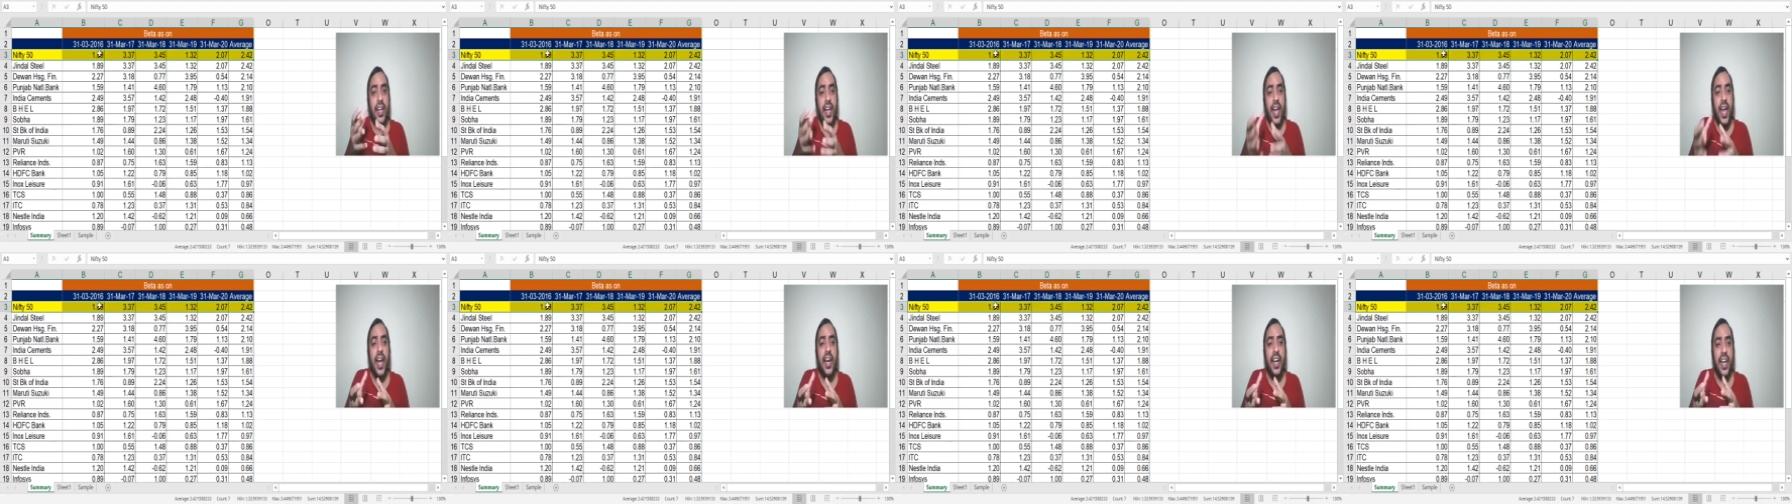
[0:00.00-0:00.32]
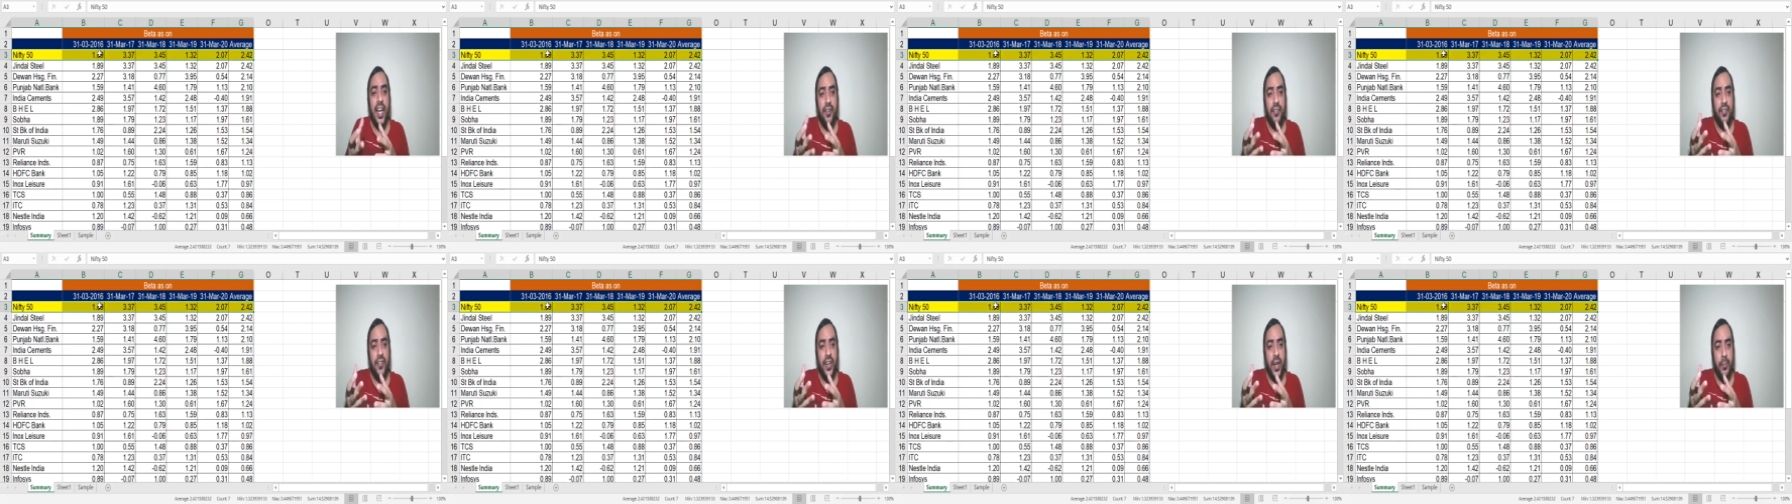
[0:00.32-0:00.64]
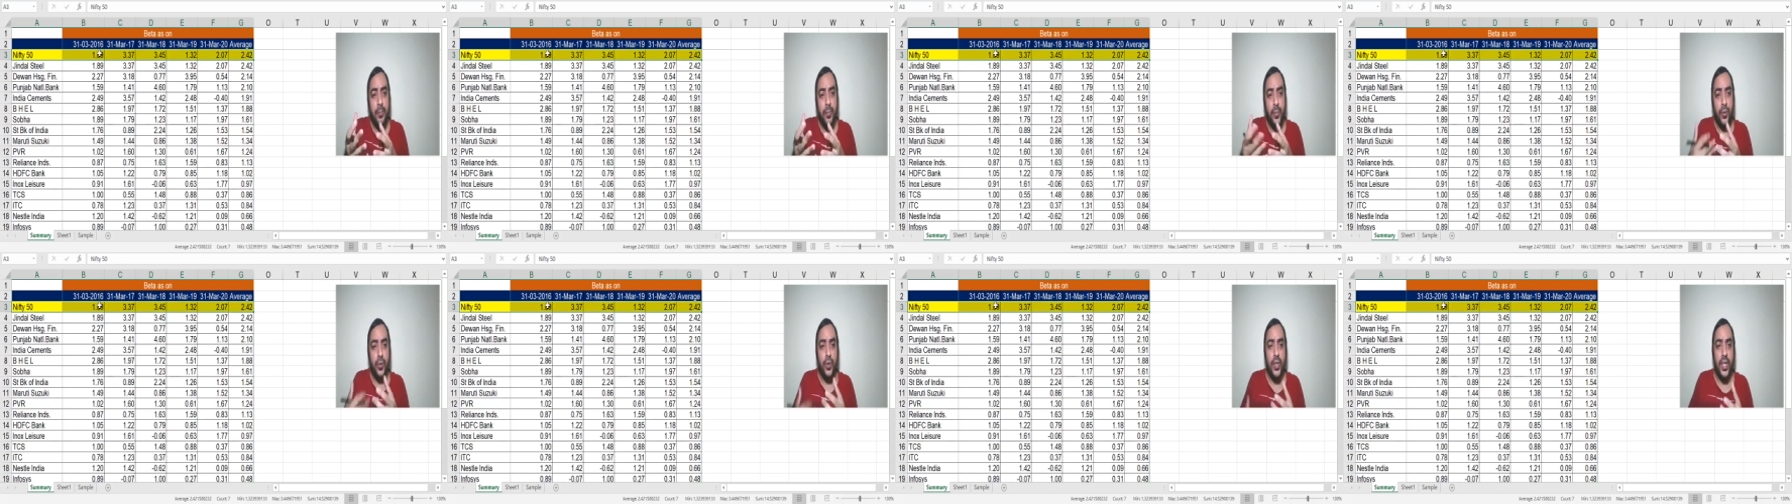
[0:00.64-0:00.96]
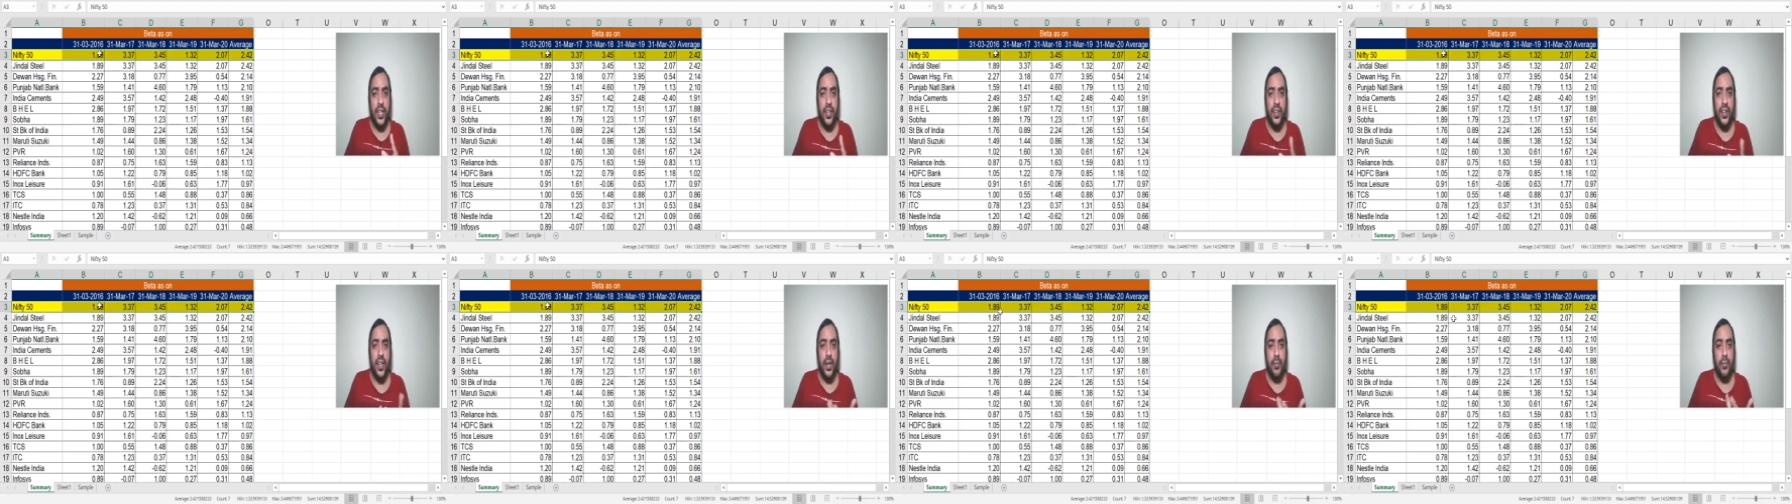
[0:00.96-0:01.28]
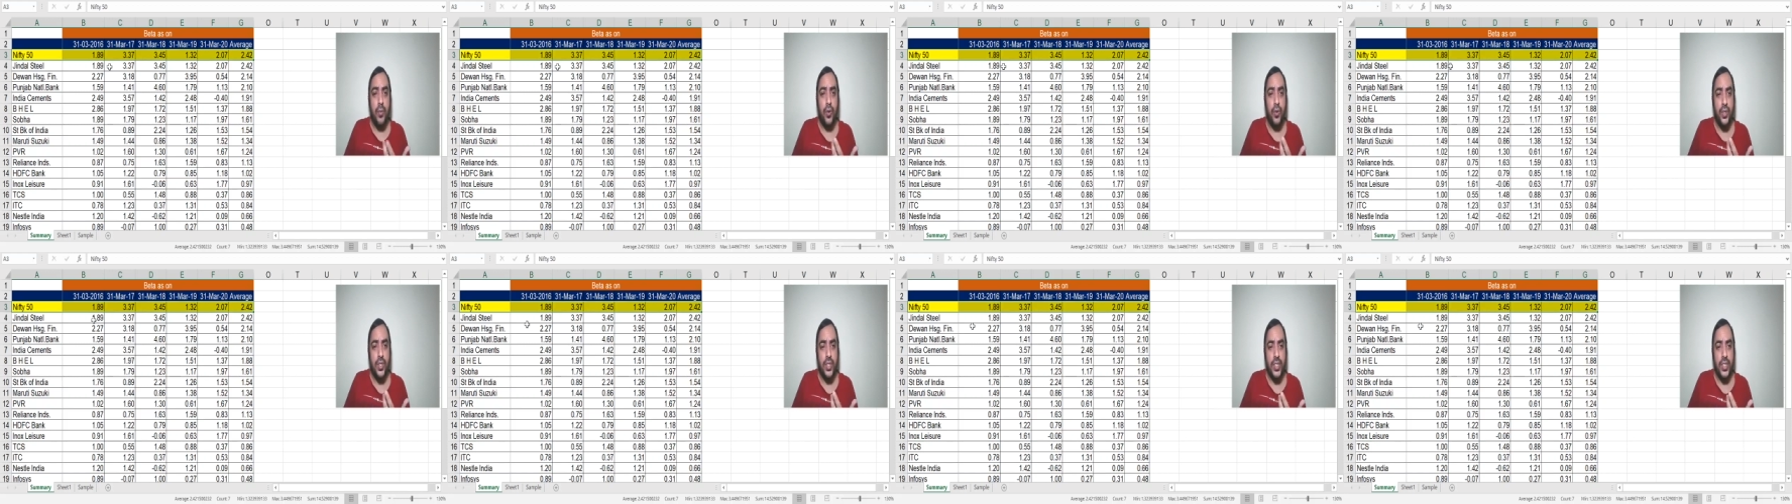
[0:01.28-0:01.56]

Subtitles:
and I've computed about